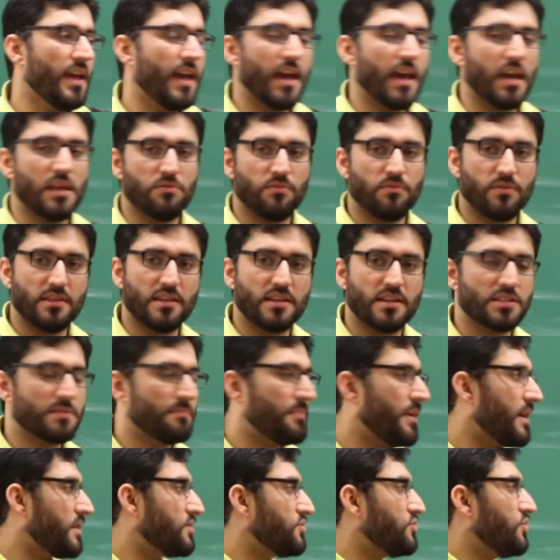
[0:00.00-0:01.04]
and with
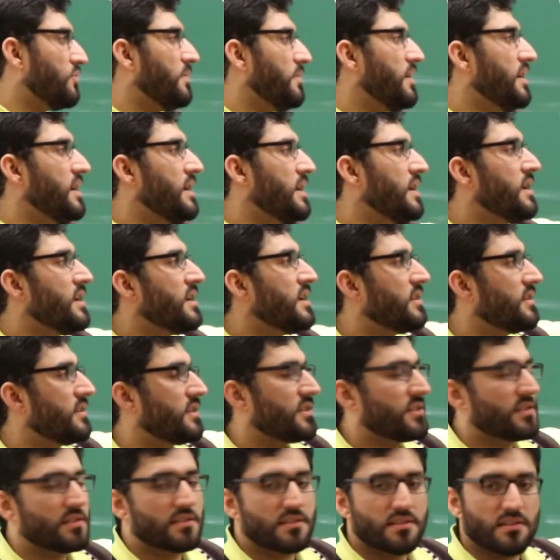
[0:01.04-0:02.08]
respect to me,
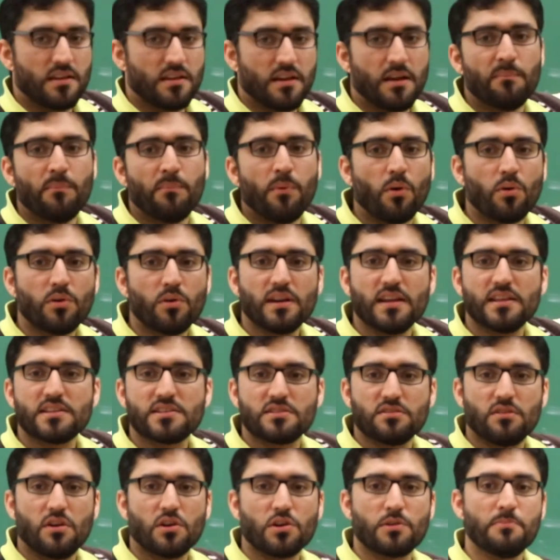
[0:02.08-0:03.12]
this board is
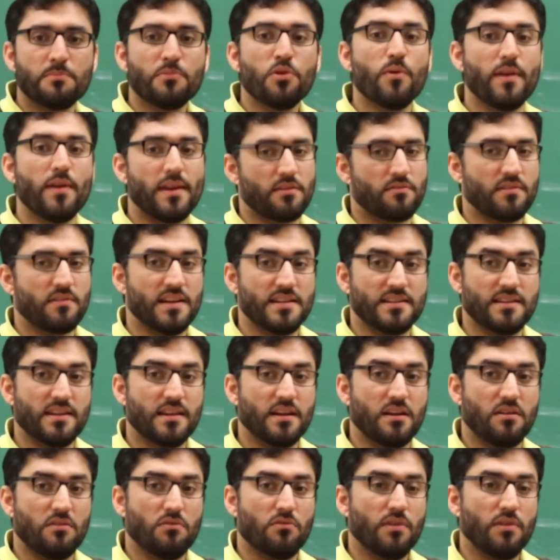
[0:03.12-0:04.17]
not moving right
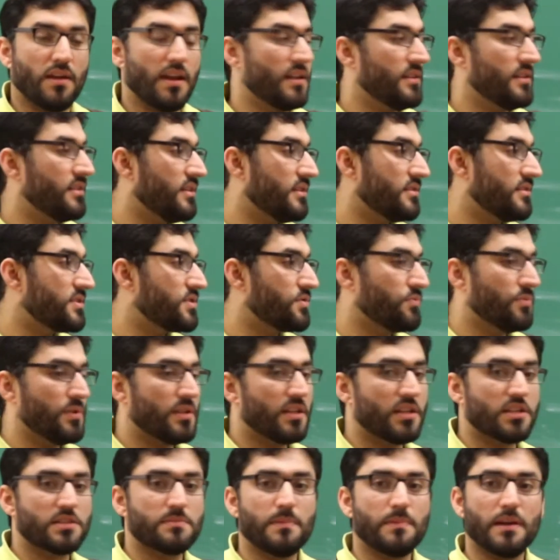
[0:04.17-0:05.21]
now. And this, with
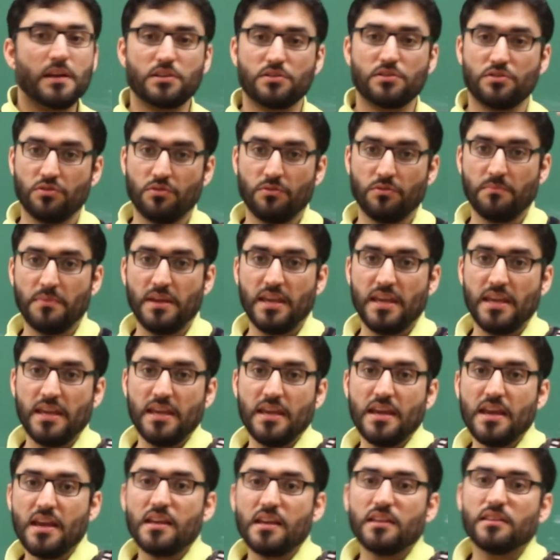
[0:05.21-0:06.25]
respect to
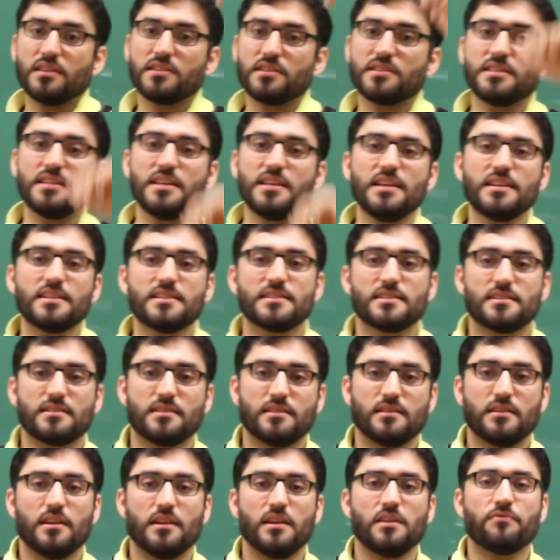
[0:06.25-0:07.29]
me, the seats
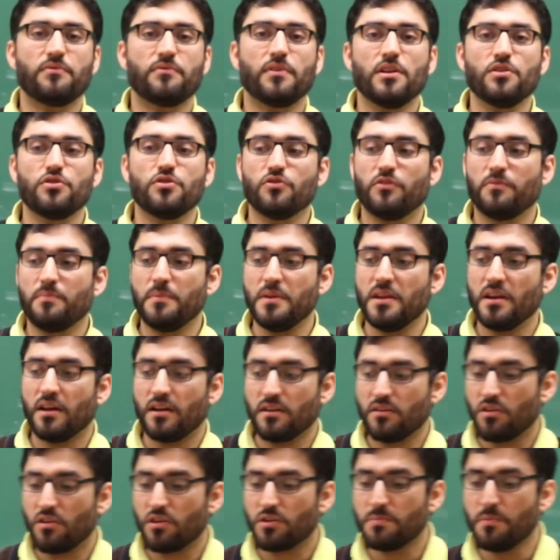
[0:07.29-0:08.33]
in front of me are
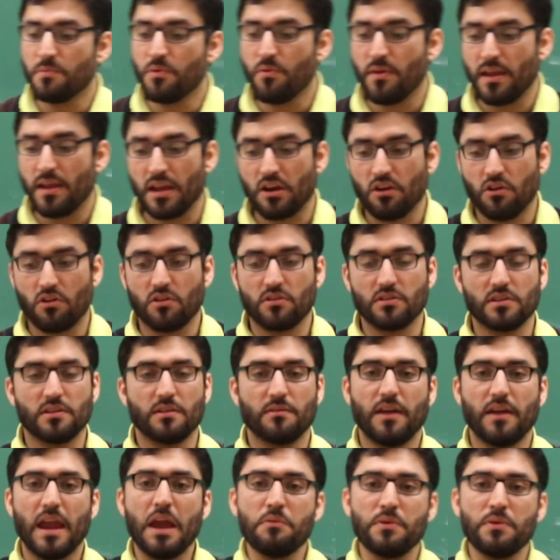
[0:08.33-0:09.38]
not moving, or
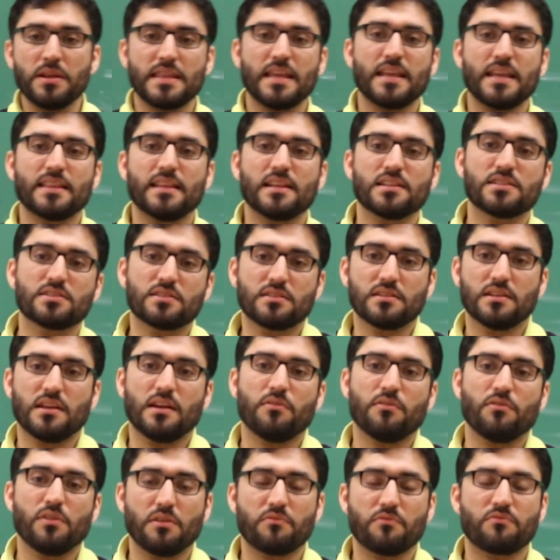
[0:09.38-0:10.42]
everything that's
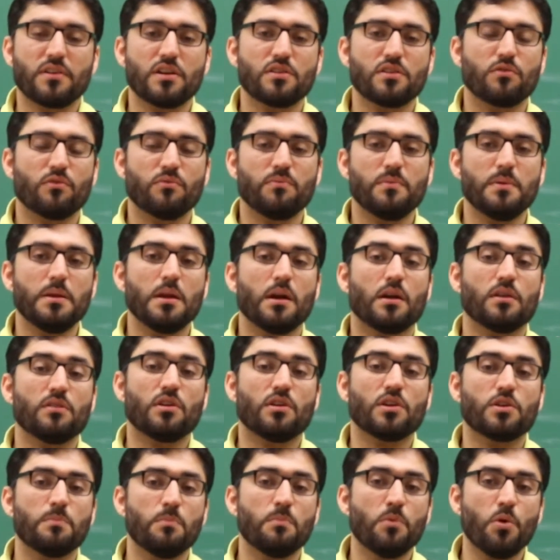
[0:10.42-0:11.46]
in front of me are
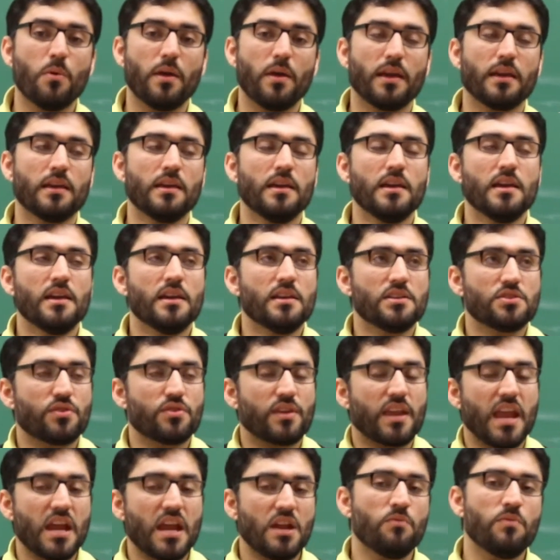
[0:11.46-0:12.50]
not moving. So
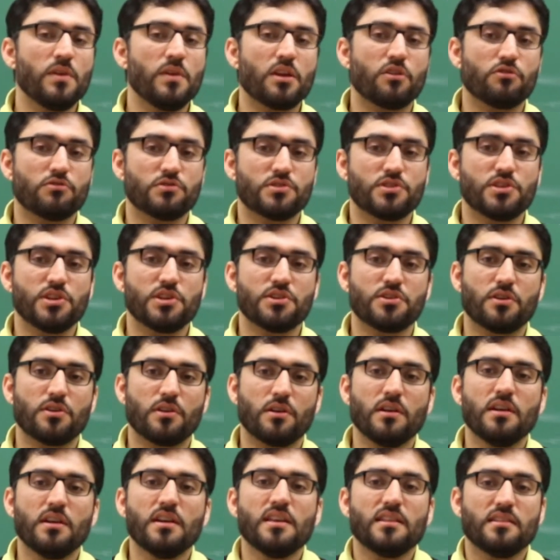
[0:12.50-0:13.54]
can we
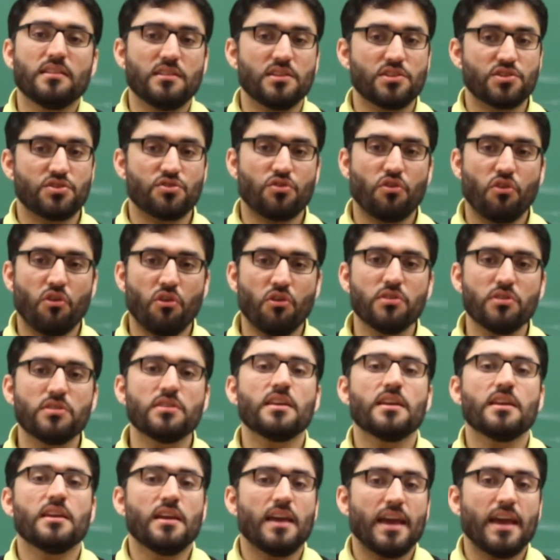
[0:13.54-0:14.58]
consider this earth
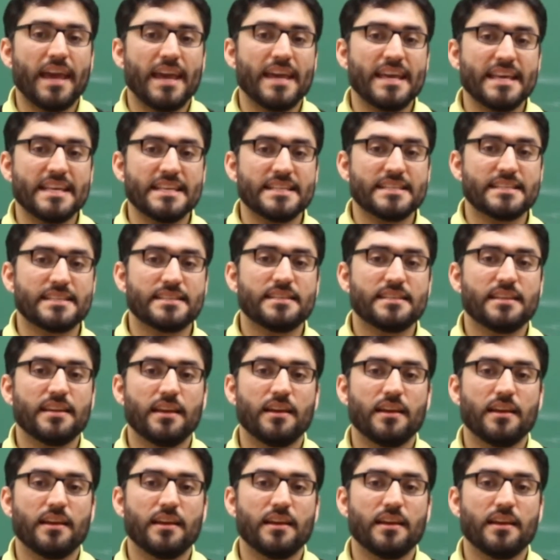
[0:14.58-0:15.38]
as